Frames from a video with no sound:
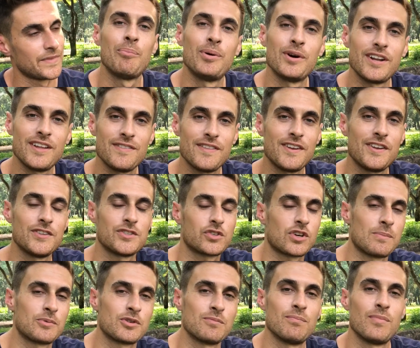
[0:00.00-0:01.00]
put it in the
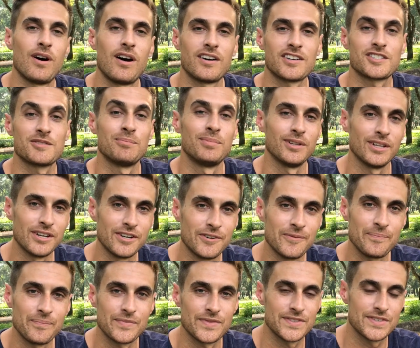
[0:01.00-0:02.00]
description box below.
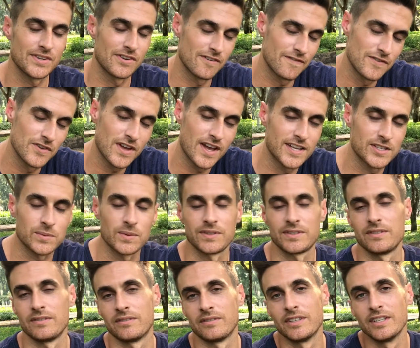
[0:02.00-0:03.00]
So if you guys
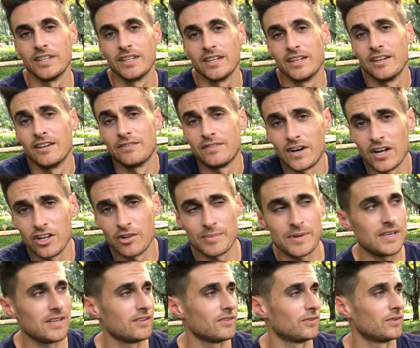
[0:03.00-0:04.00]
want to follow
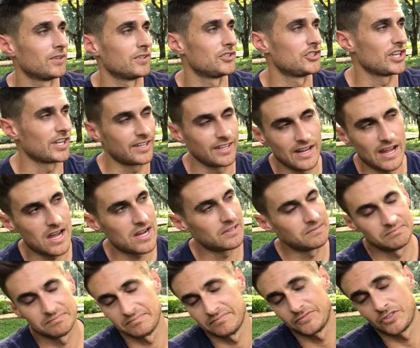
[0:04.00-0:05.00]
me or check it
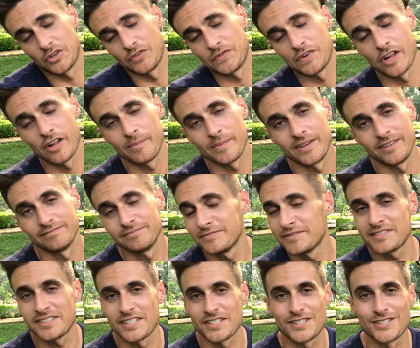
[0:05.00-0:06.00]
out, don't follow me,
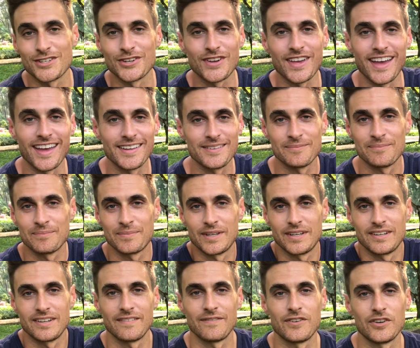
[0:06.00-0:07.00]
it's okay.
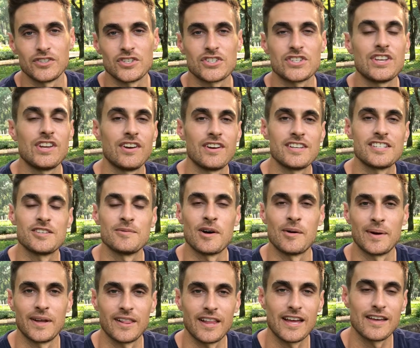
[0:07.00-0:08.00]
But if you're just curious
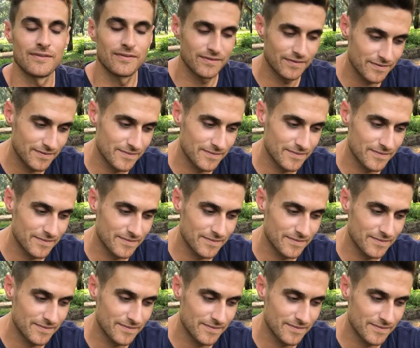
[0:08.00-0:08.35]
about my life,